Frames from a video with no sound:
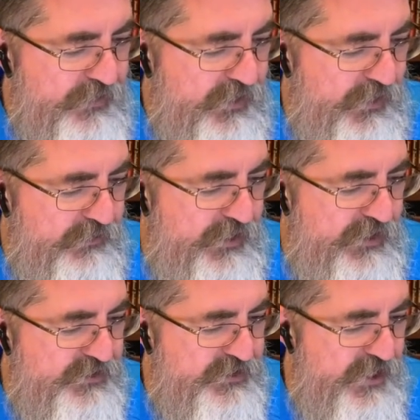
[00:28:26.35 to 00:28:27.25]
that
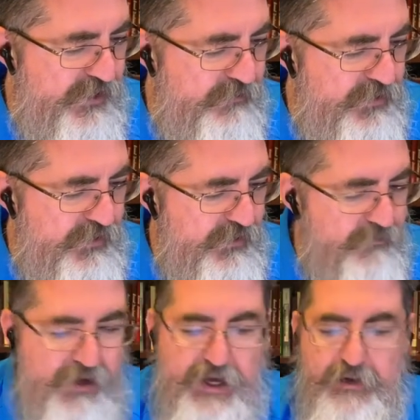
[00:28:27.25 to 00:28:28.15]
is set up
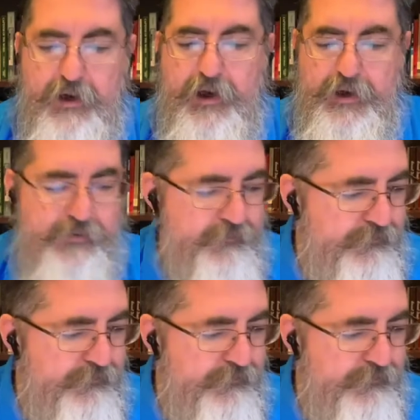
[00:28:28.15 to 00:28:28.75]
by God.